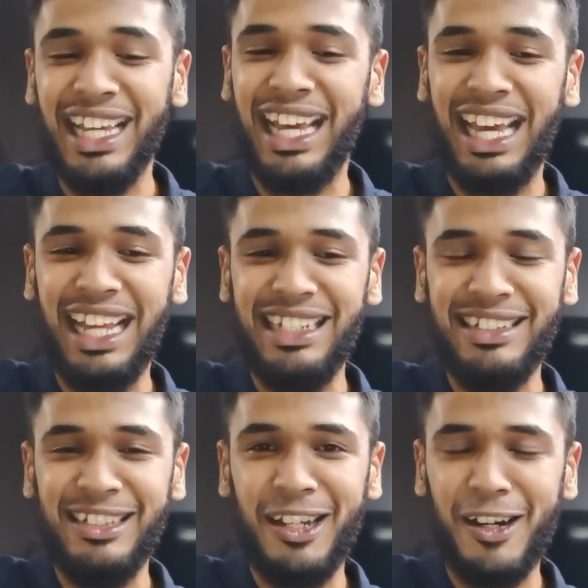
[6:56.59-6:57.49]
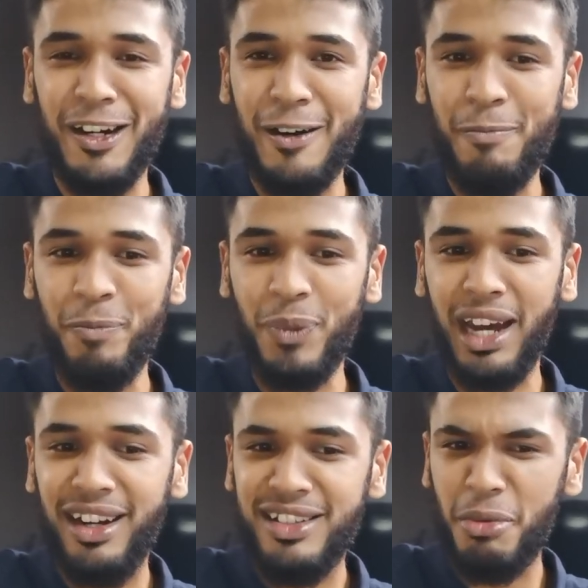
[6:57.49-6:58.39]
And
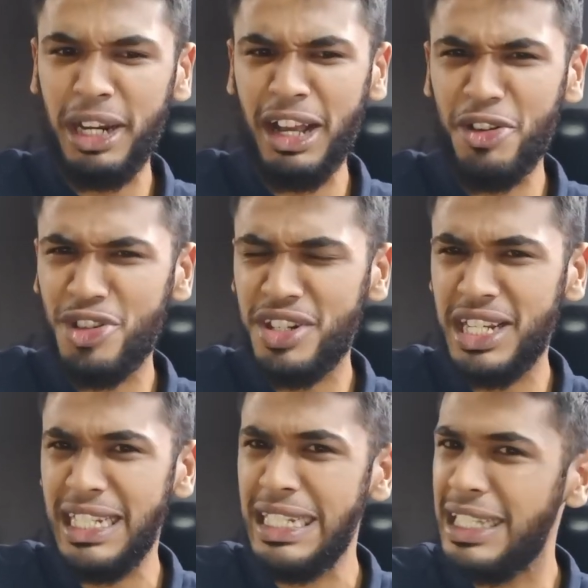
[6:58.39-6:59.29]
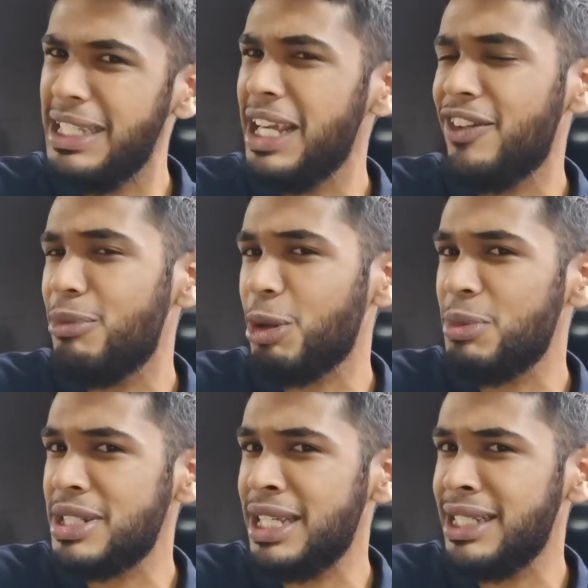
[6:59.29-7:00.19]
I heard someone else who said knitting, if I'm not
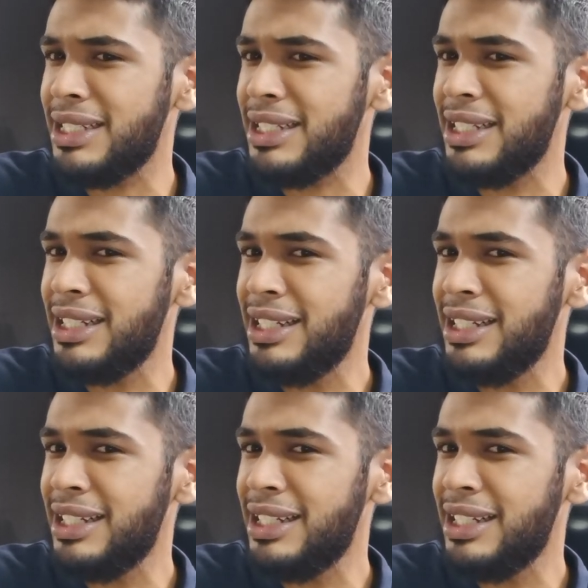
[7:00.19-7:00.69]
mistaken.